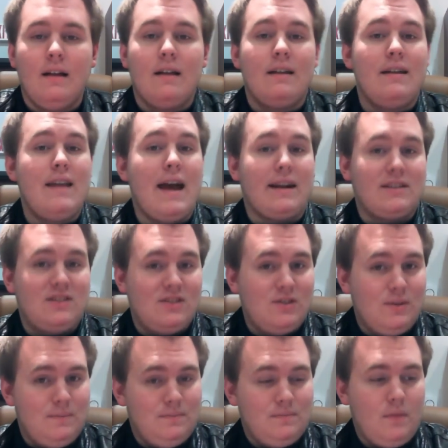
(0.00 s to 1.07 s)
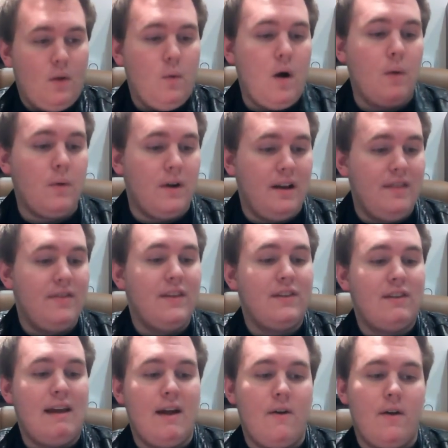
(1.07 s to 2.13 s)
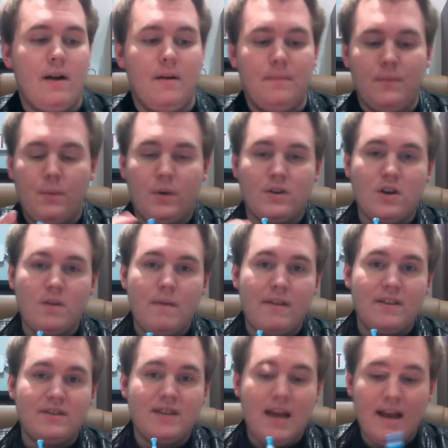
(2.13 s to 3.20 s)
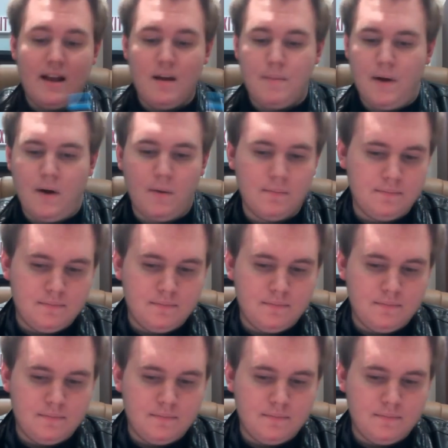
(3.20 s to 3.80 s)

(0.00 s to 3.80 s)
Next, while we're in this area, we're going to talk about this tank up here.